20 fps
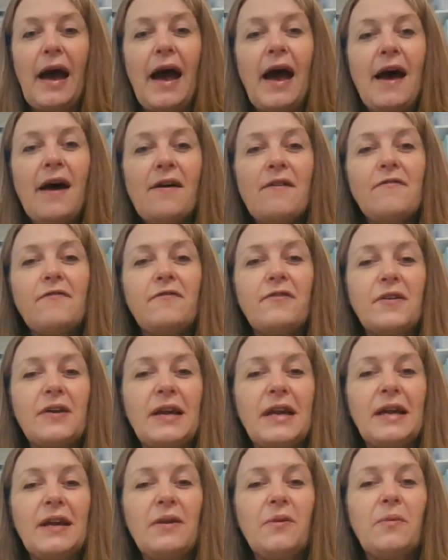
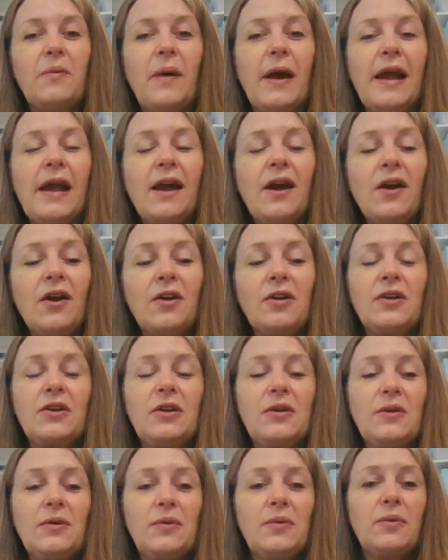everywhere
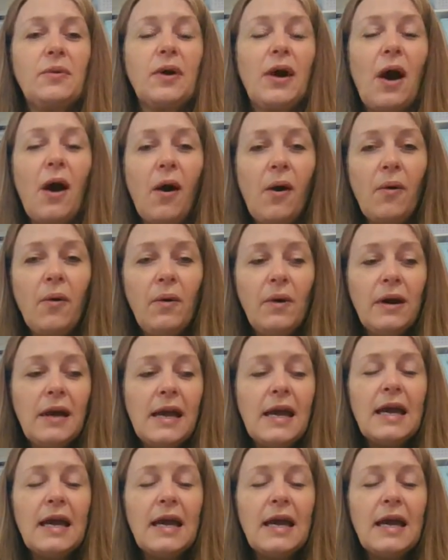you go,